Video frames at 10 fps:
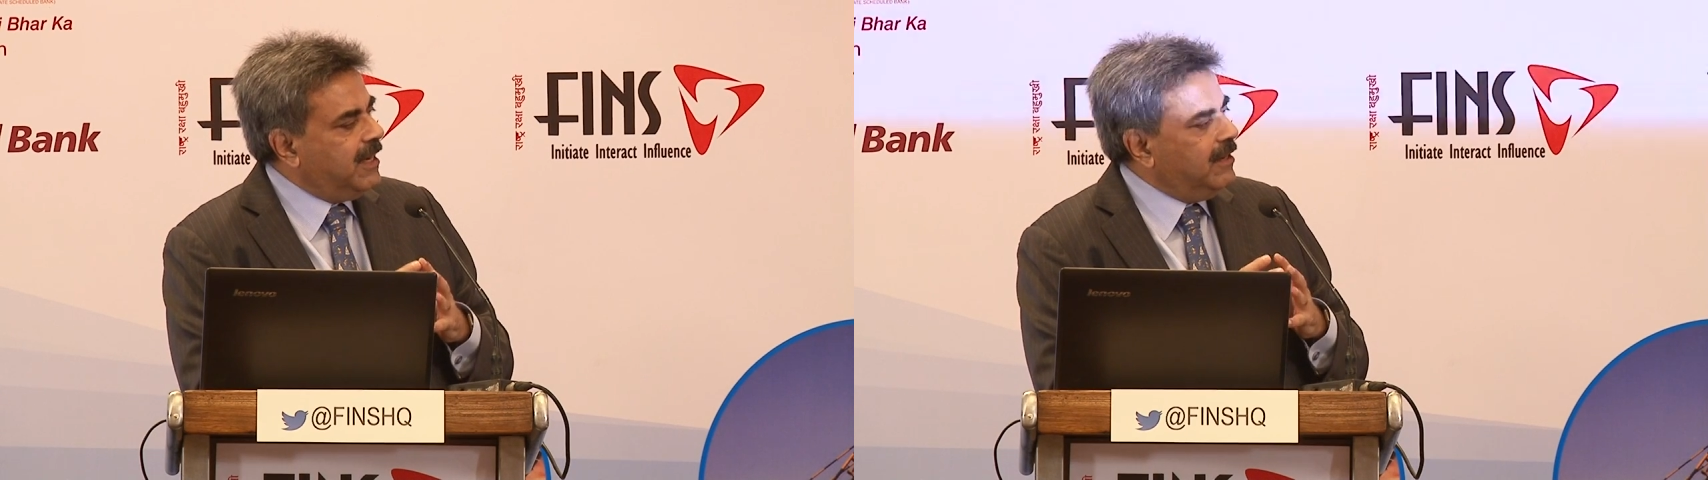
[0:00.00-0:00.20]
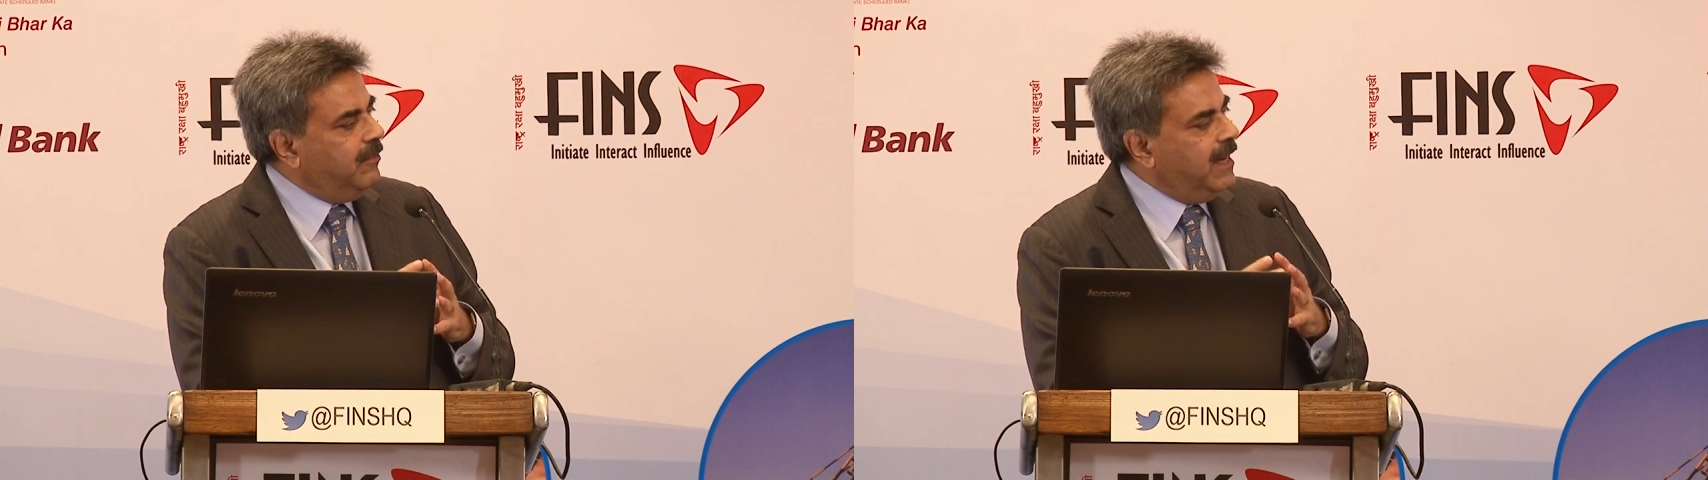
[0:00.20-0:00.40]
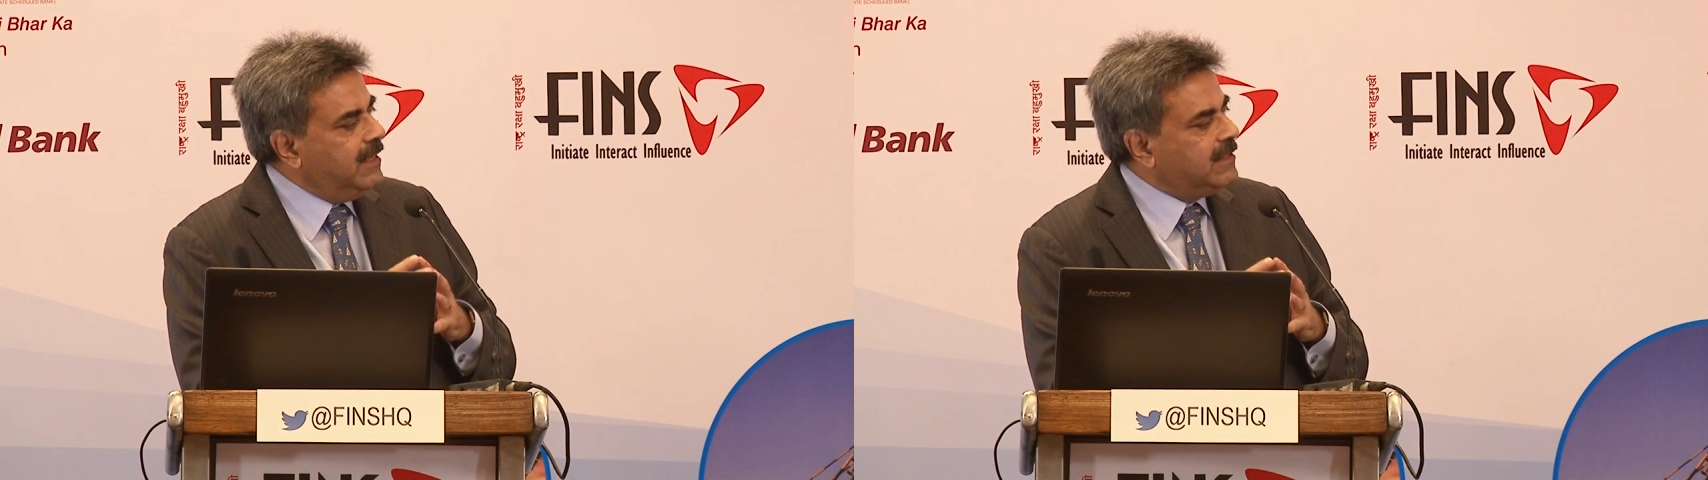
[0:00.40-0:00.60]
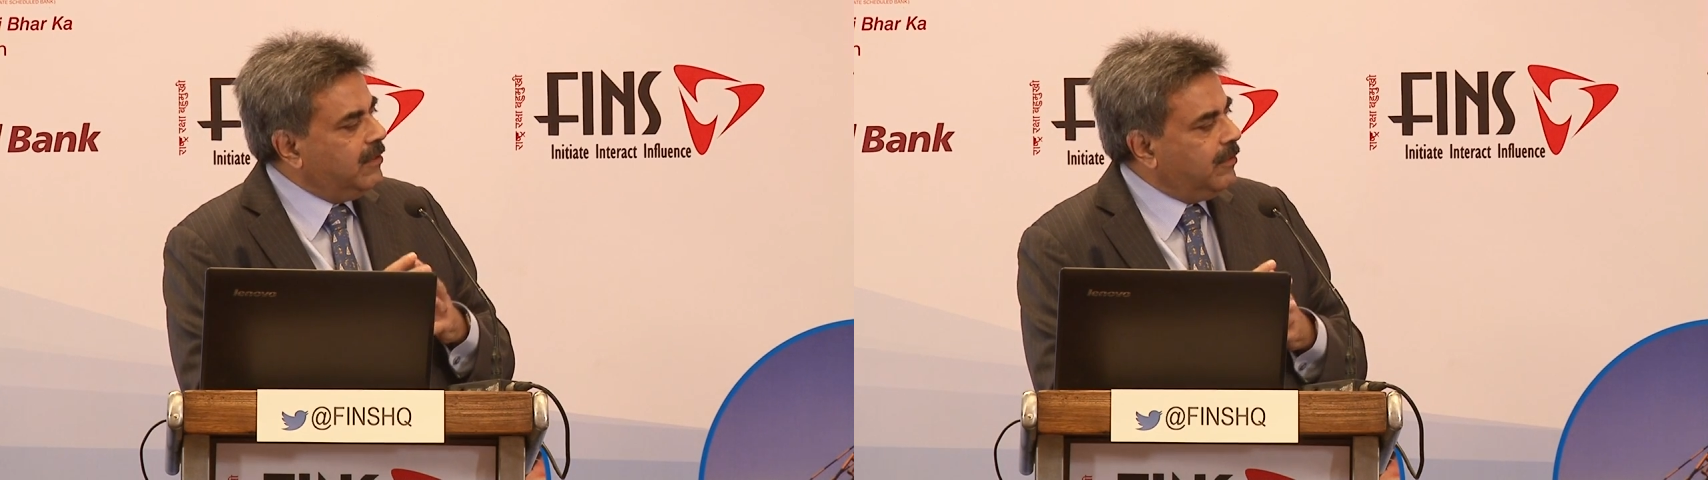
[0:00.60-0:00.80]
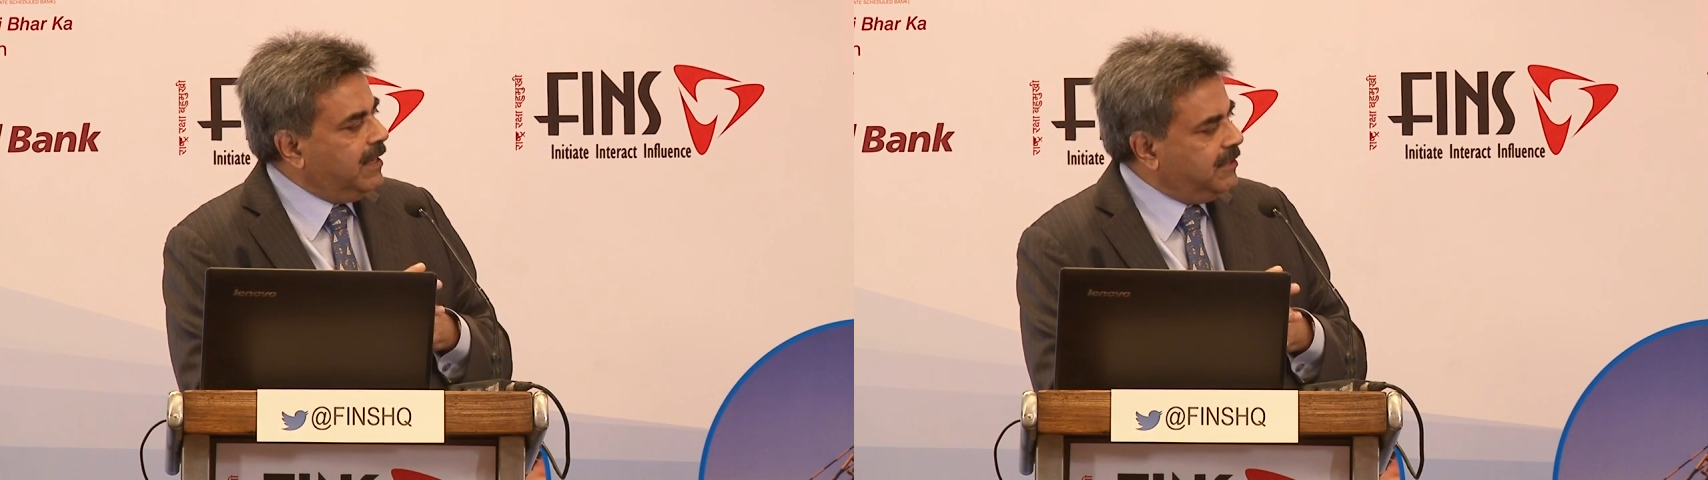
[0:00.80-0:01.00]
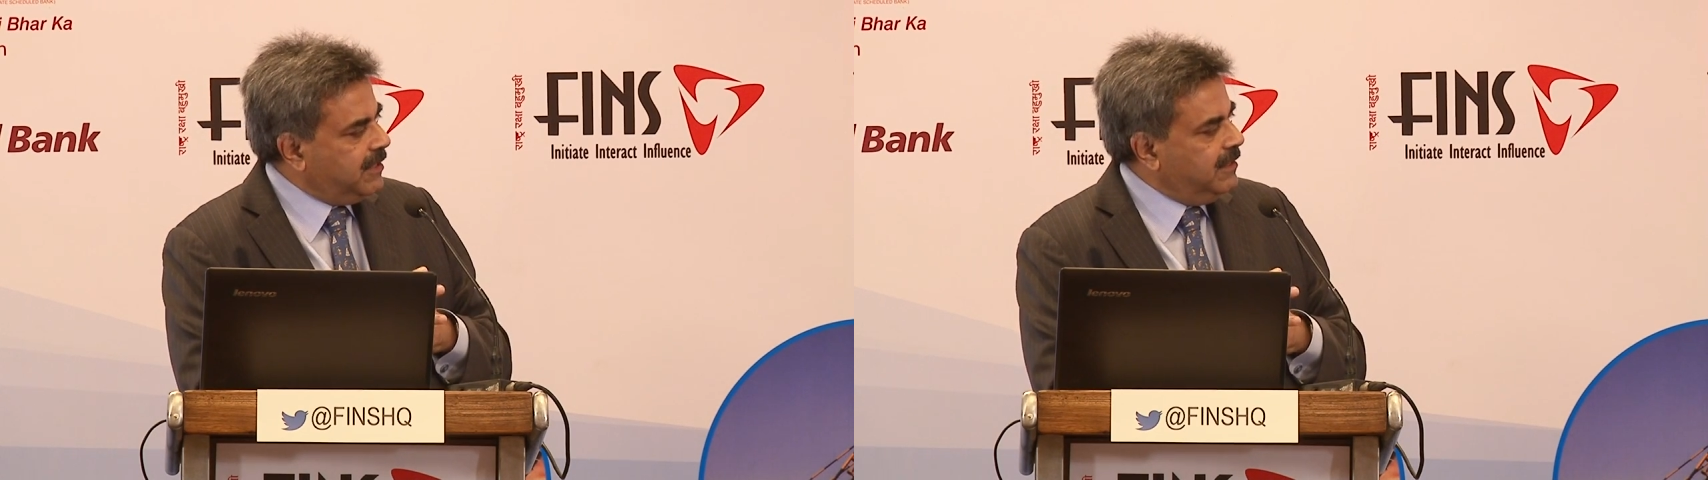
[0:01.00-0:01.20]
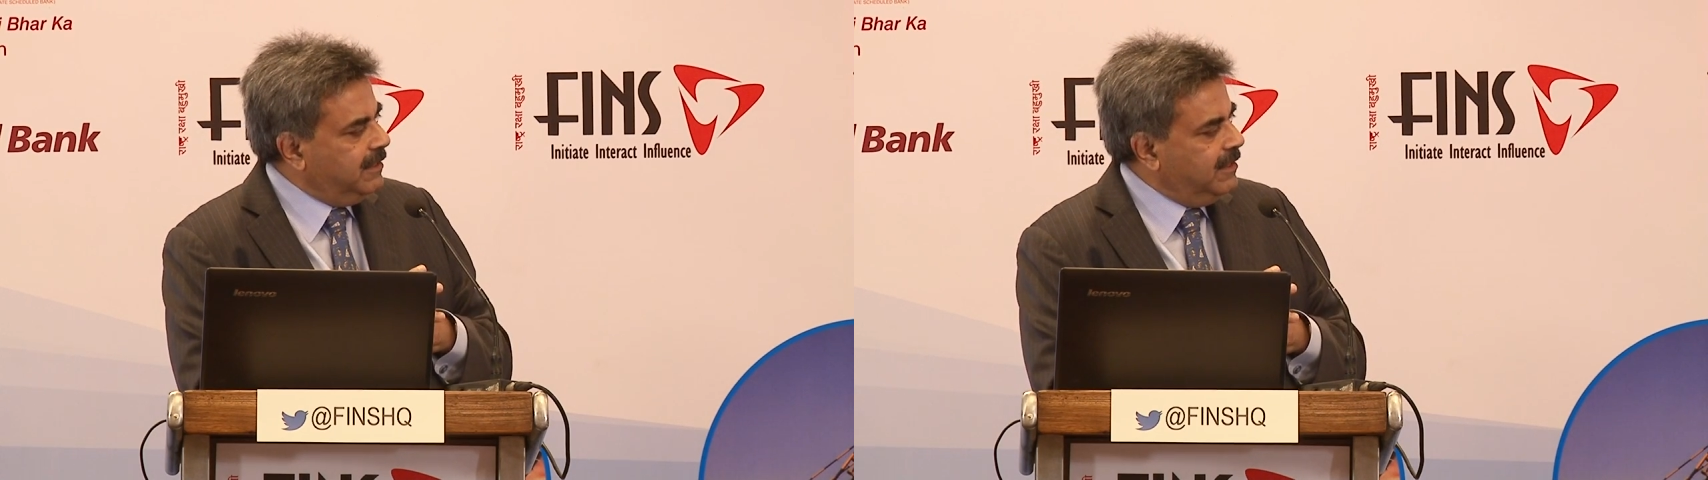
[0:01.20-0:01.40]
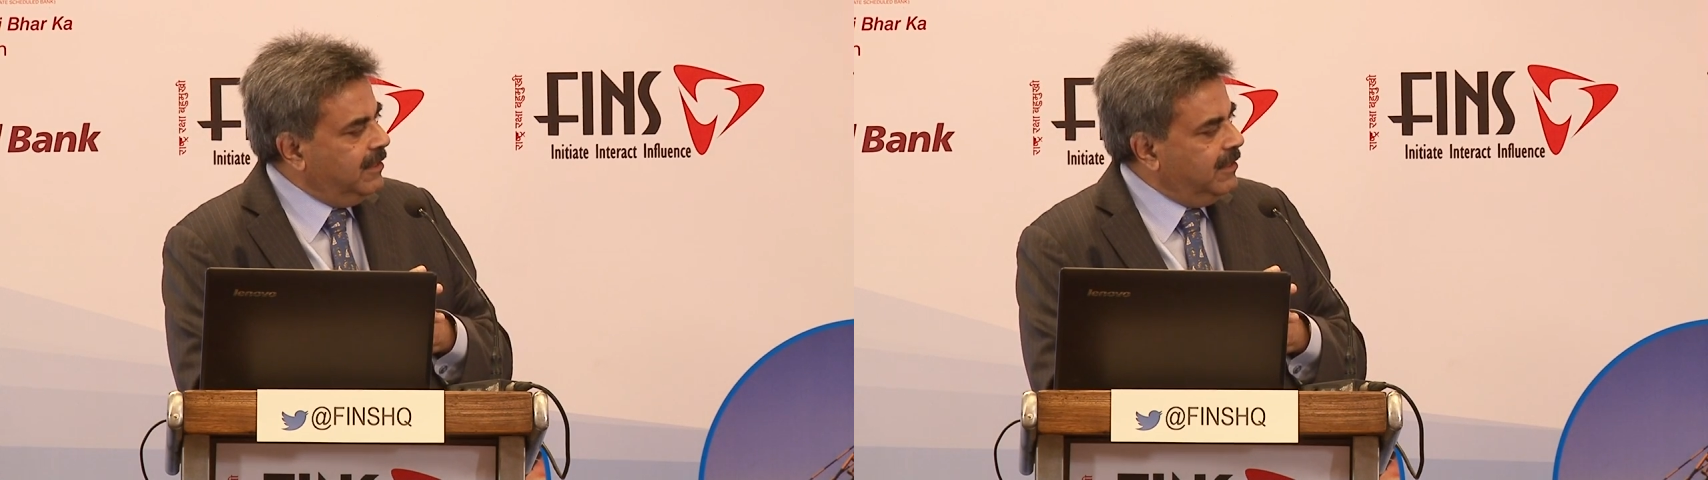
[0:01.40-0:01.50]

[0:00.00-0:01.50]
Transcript: at various locations.